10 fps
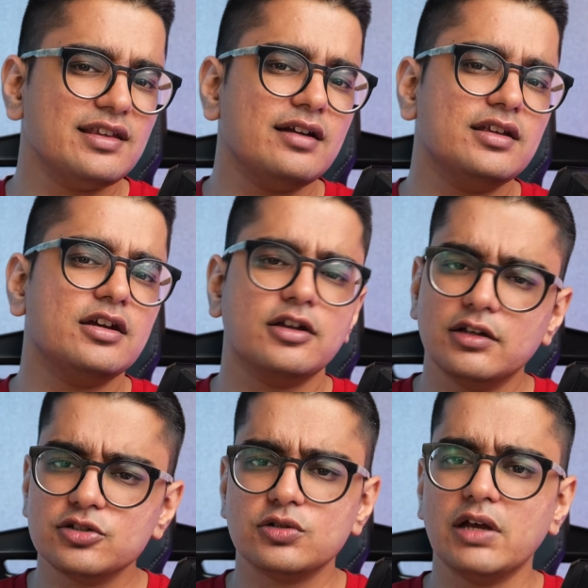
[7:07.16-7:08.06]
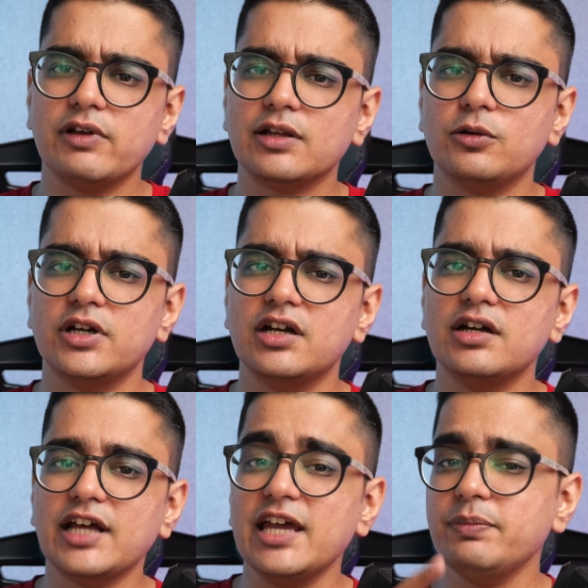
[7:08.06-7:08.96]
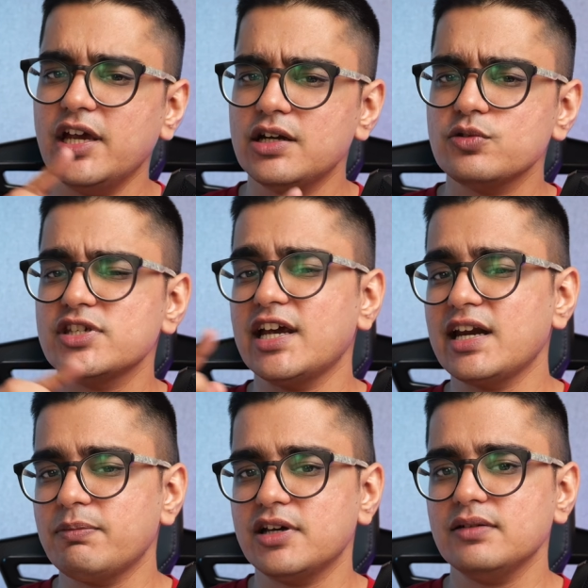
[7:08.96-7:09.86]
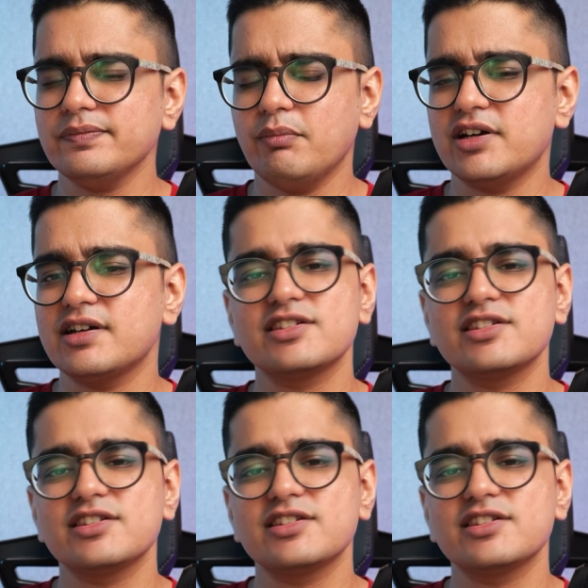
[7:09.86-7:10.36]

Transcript: that they really should have included a Type A to C adapter, but it